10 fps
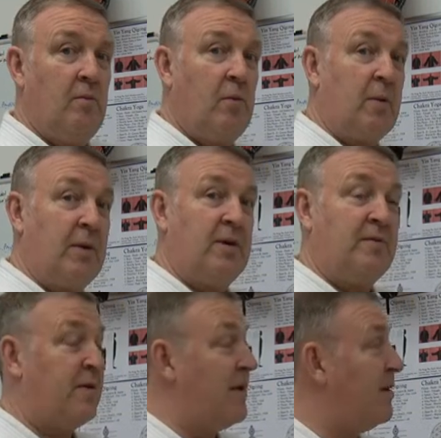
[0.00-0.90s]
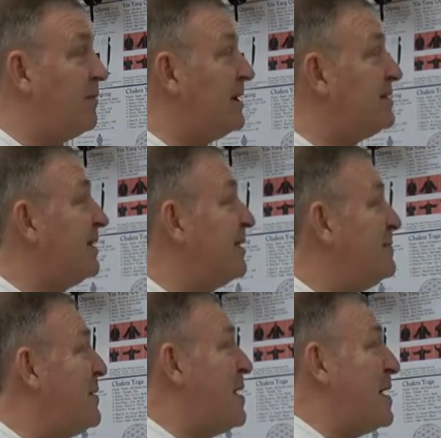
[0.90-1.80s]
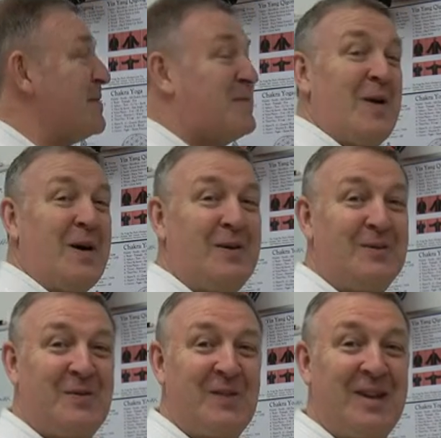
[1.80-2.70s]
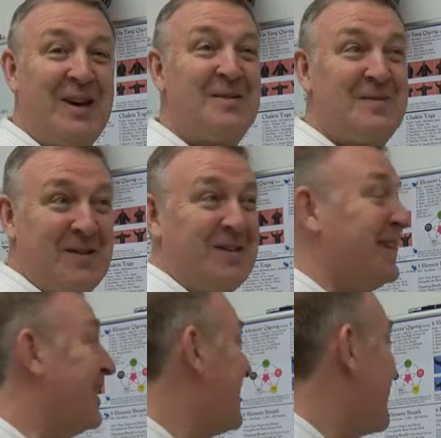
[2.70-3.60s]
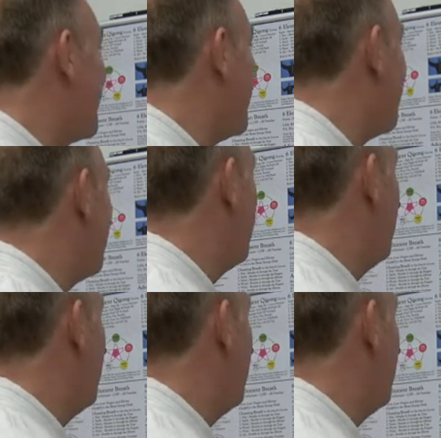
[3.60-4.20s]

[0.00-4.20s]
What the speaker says: Probably good for arm wrestling. A bit old for that, but there you go.